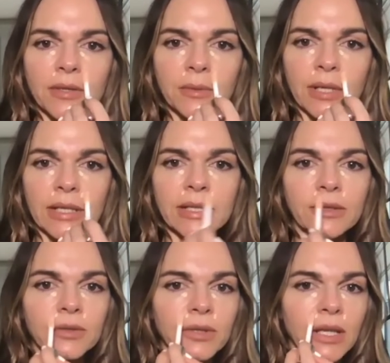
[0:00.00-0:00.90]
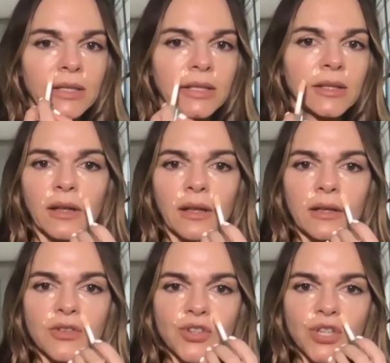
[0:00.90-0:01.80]
where I tend to get
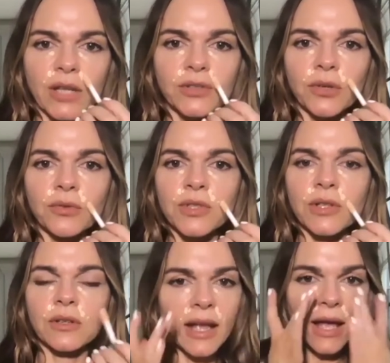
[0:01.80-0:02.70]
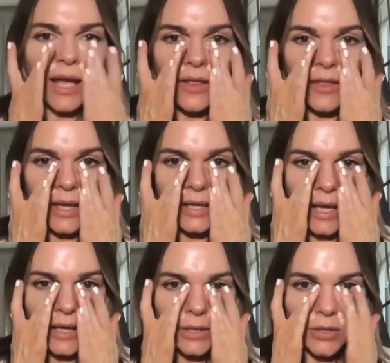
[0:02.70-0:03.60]
shadows. And then
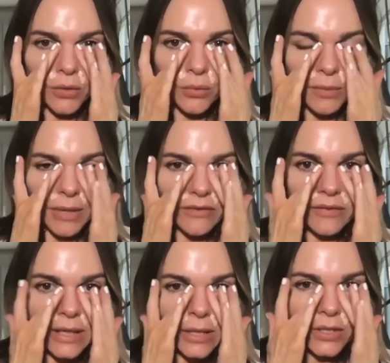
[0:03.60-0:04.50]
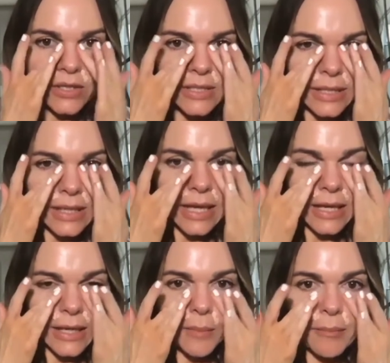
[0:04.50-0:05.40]
I go with my fingers
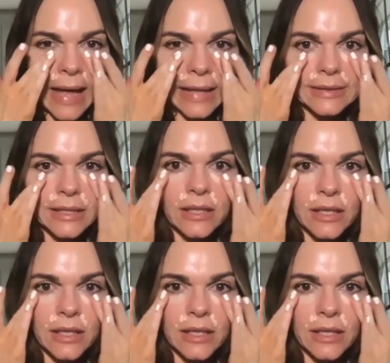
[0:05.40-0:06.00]
and I pat.